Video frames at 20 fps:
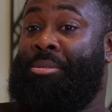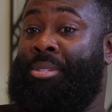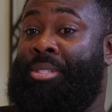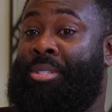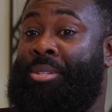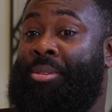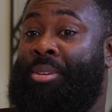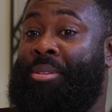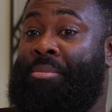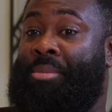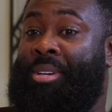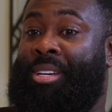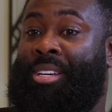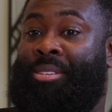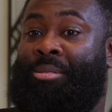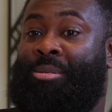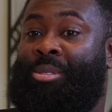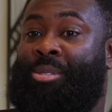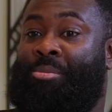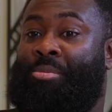he was doing,
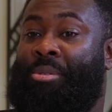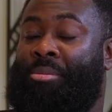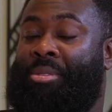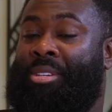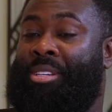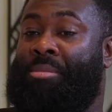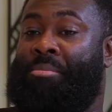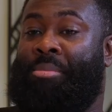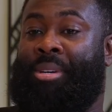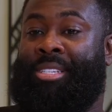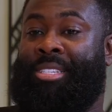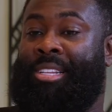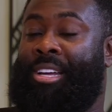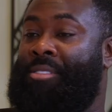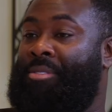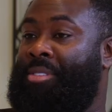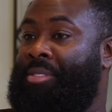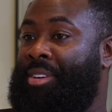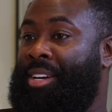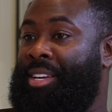but it was probably the best
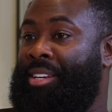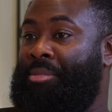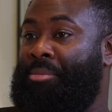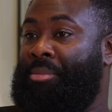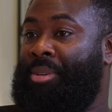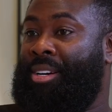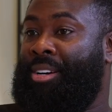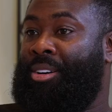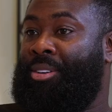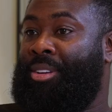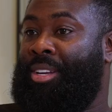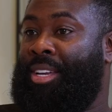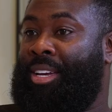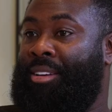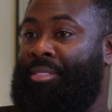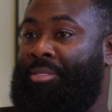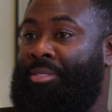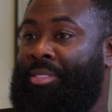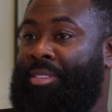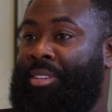laugh I've had in my whole
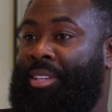life.